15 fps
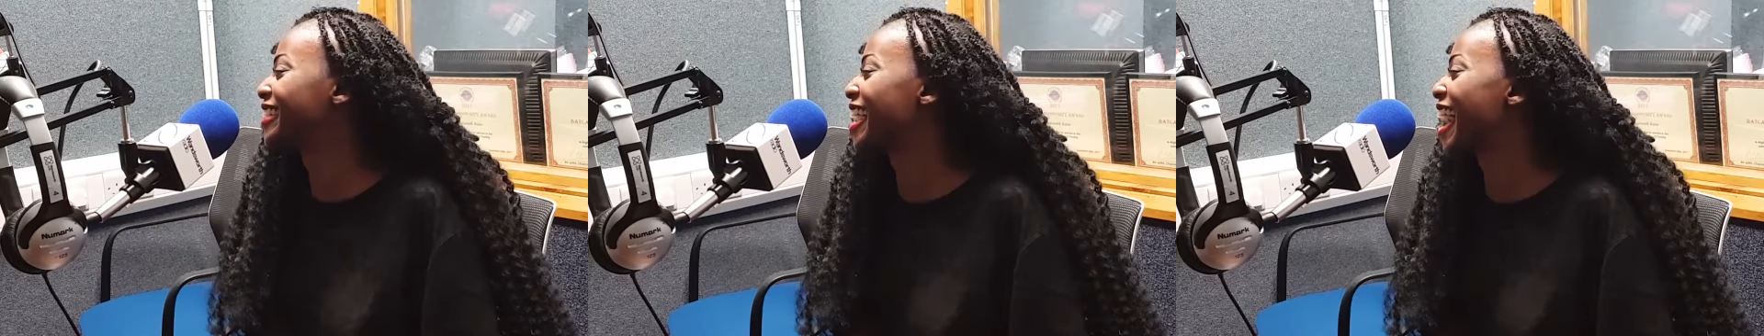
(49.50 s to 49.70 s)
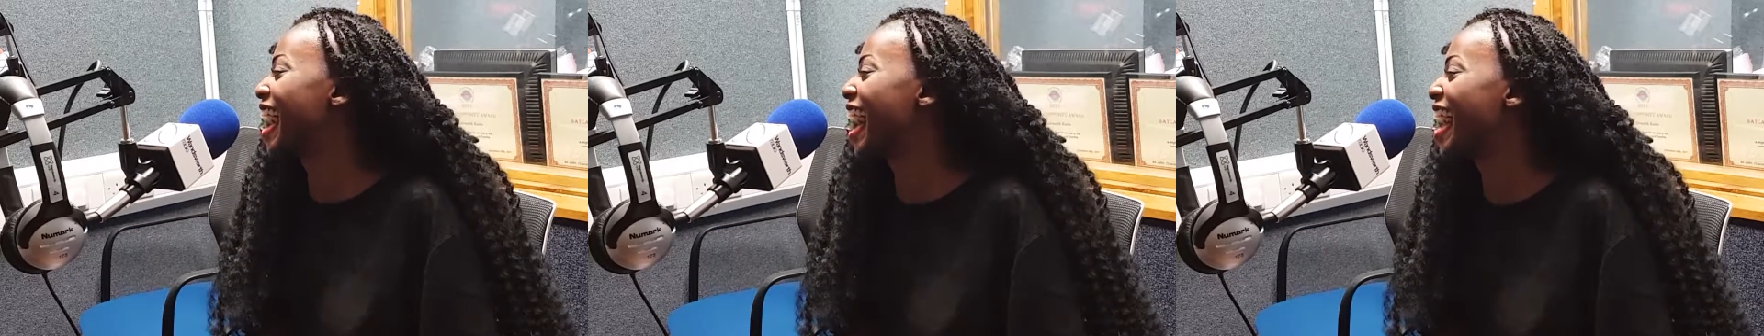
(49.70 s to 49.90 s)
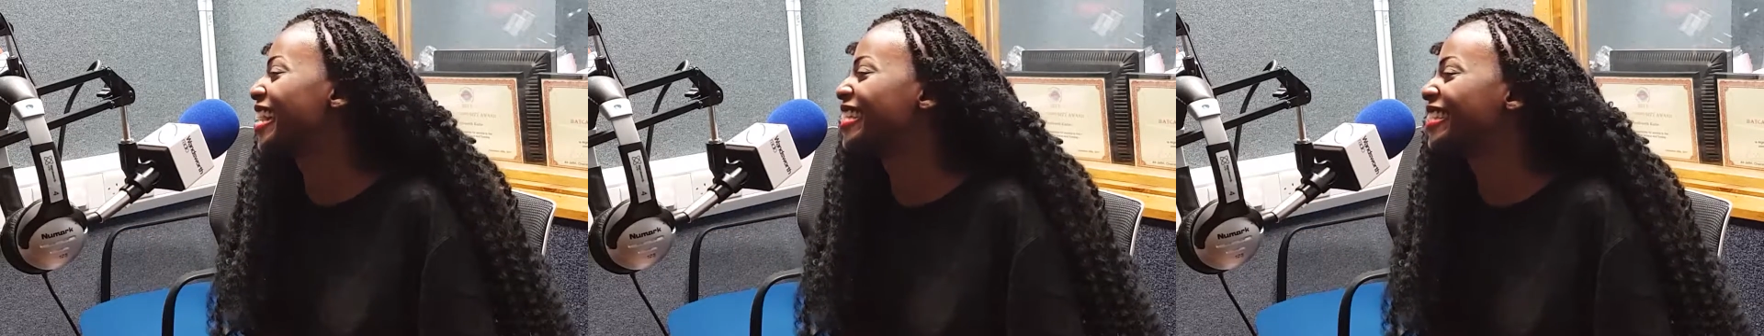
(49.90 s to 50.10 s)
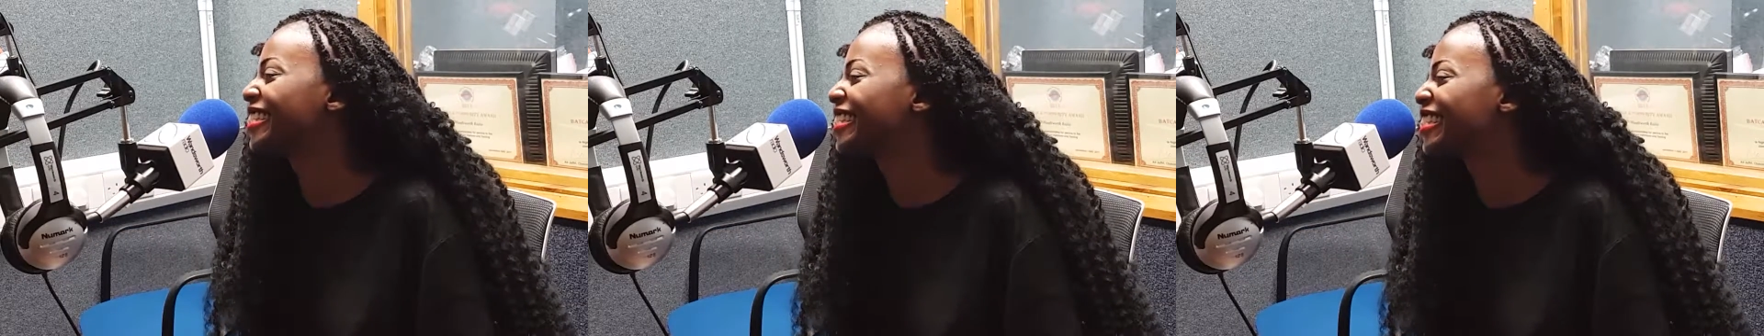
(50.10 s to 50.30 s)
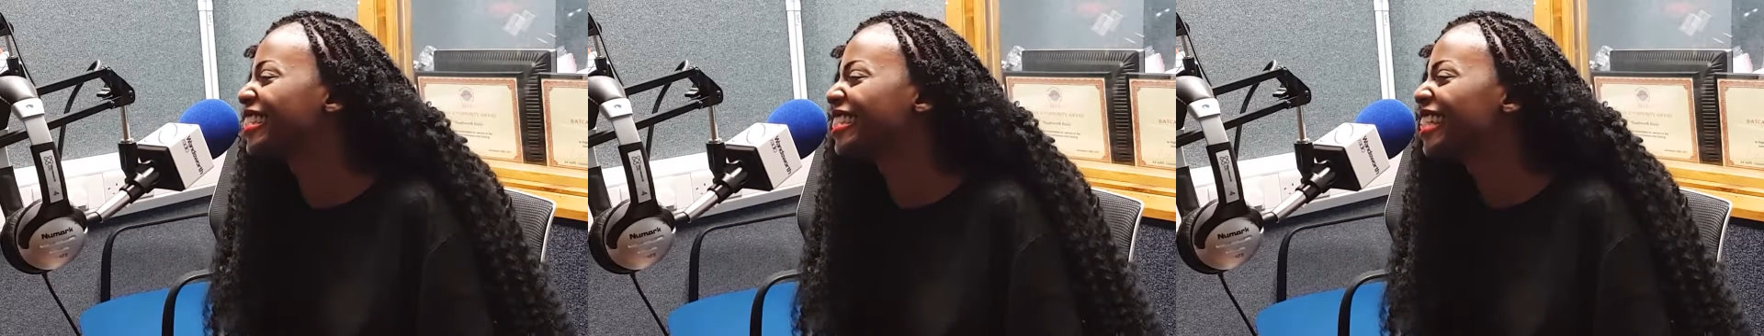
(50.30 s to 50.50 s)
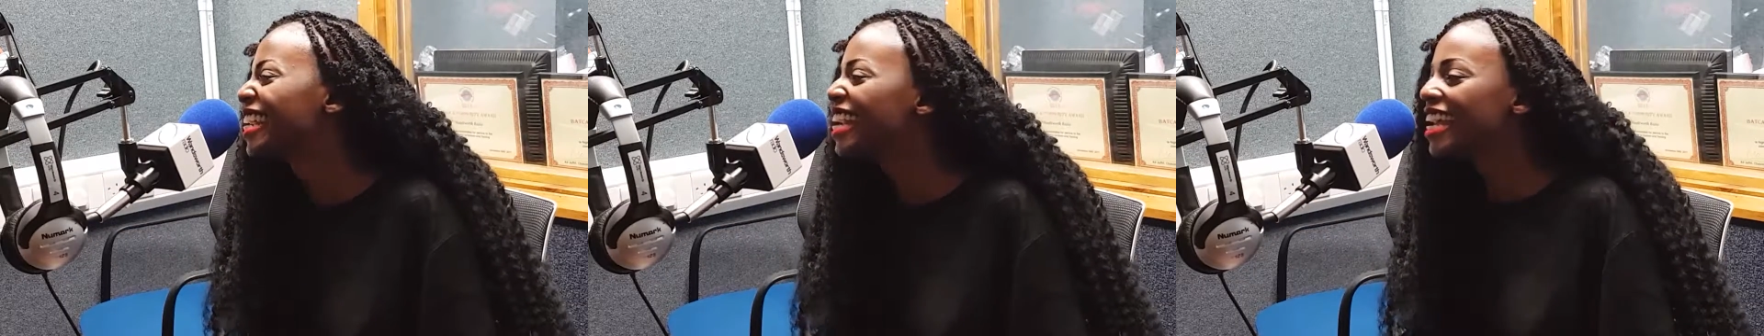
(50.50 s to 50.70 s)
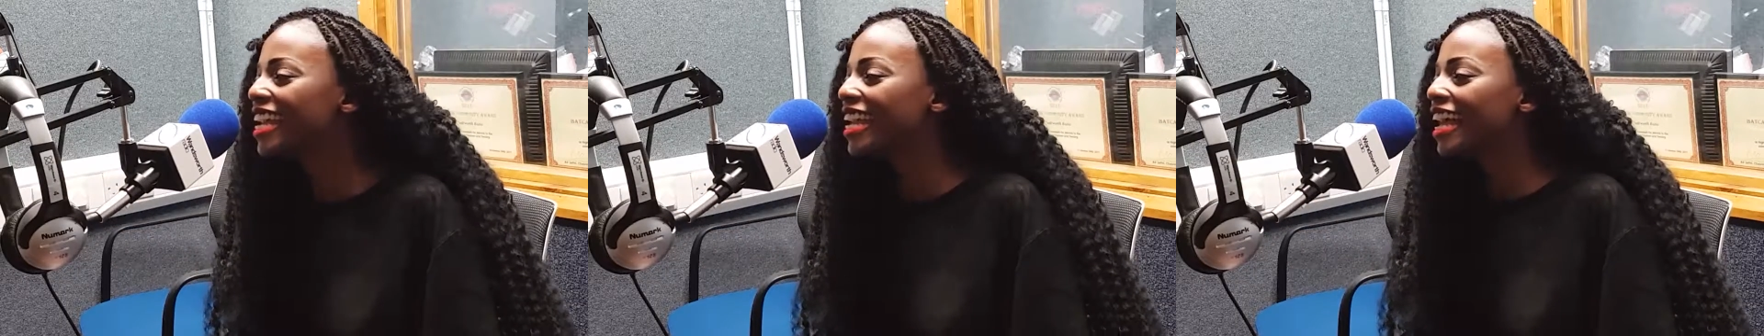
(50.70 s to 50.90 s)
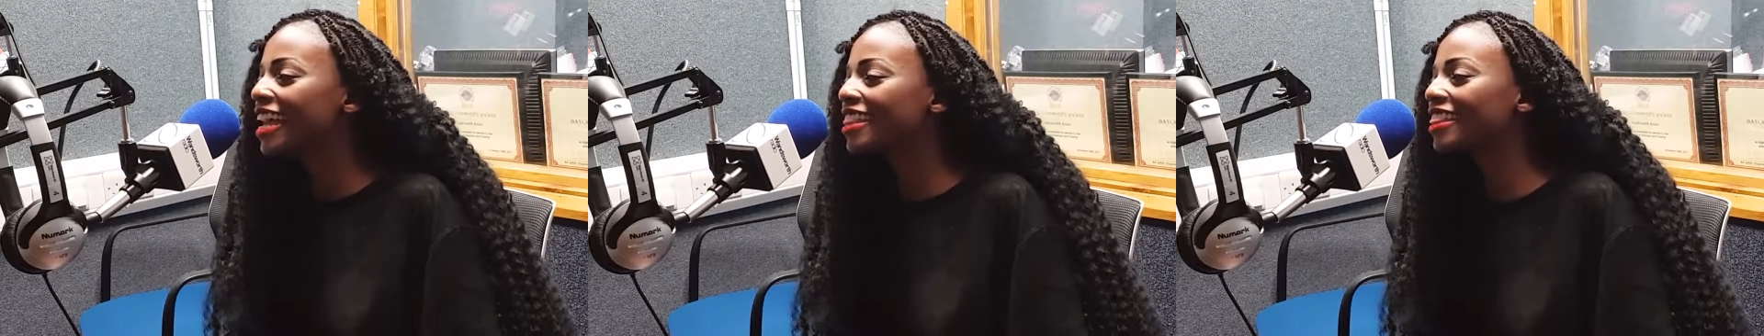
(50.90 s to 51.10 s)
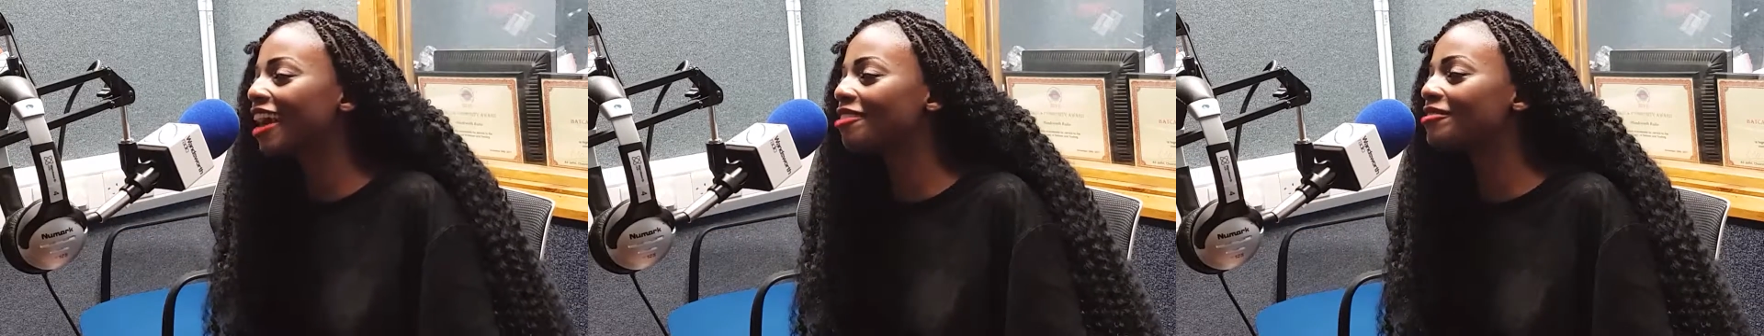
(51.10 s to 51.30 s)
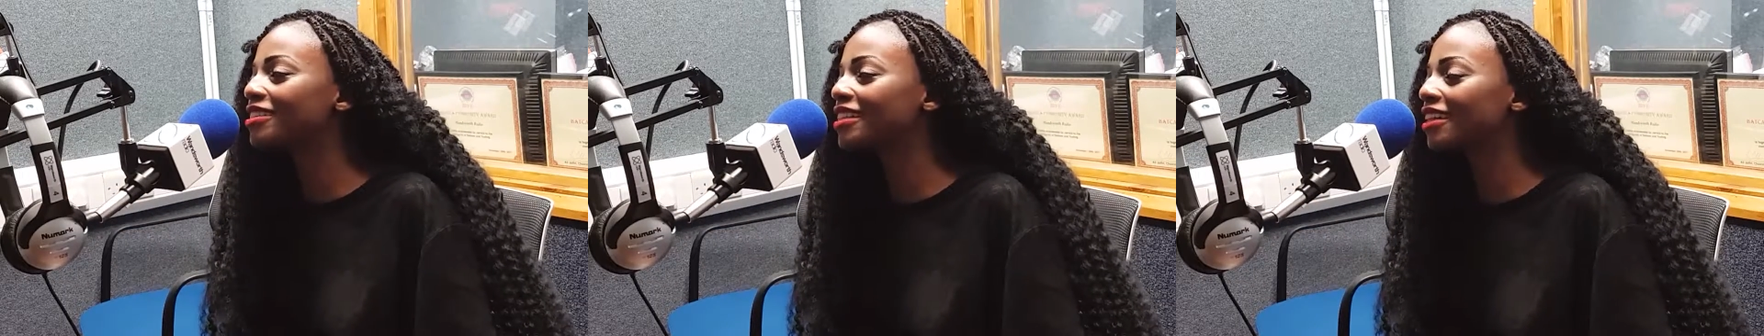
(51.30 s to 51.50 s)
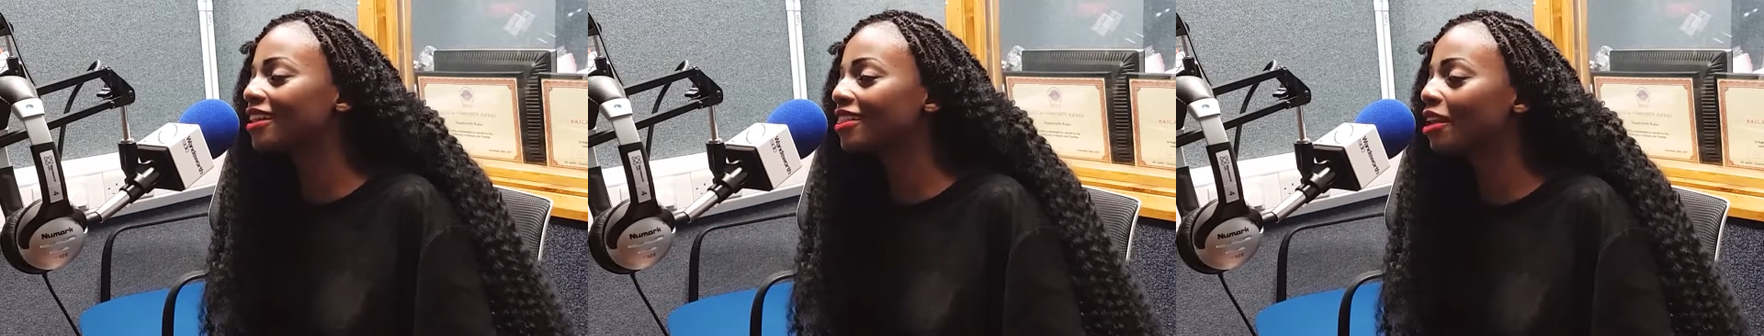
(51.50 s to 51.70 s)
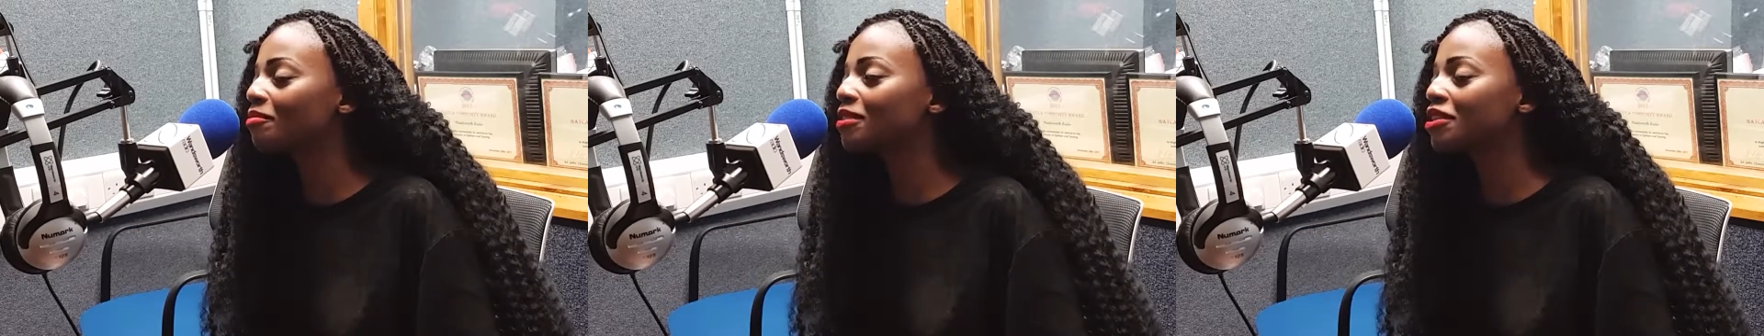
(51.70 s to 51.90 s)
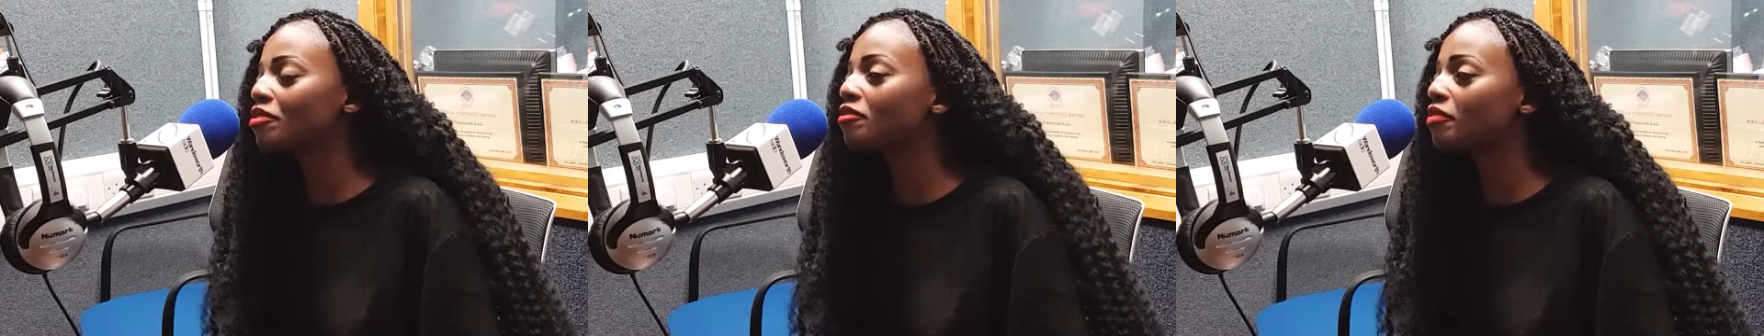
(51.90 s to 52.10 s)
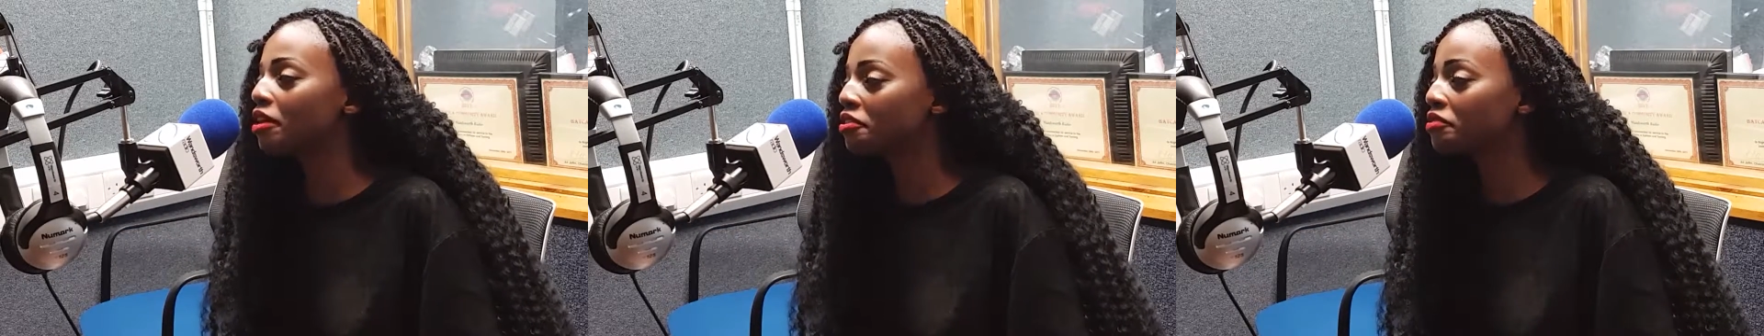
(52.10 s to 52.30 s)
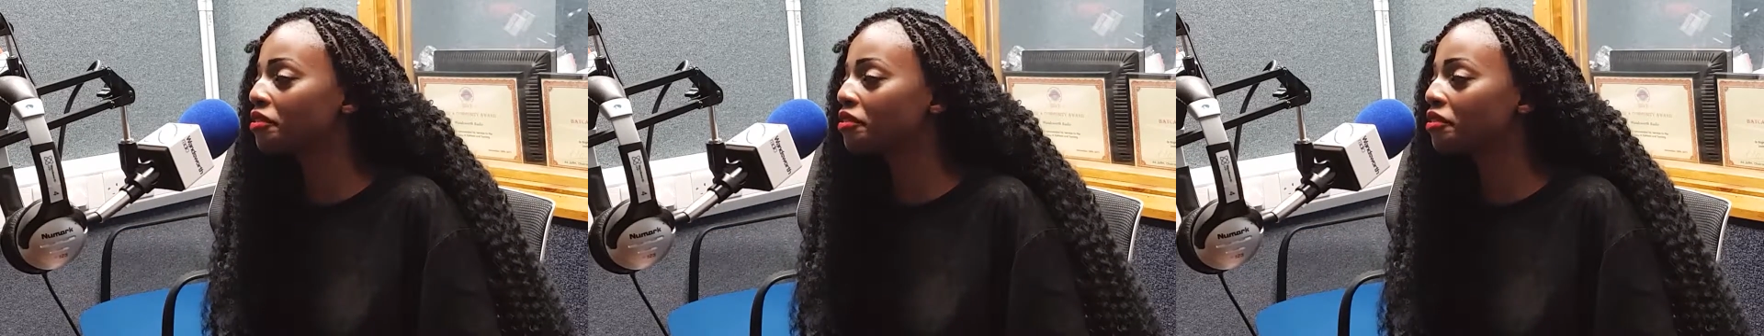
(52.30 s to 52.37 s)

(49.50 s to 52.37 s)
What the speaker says: And that was a very,